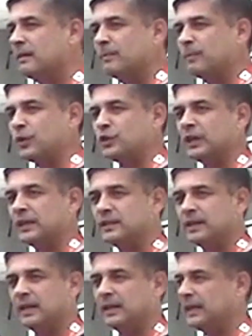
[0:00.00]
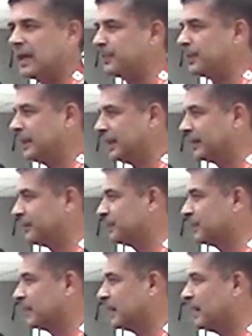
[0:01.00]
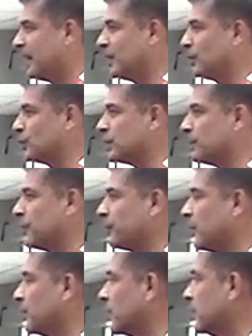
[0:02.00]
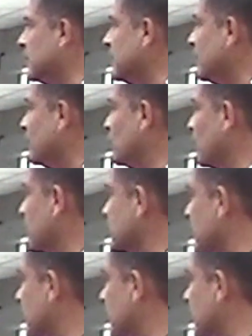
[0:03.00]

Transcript: Project Janani happening. I know some of our ones are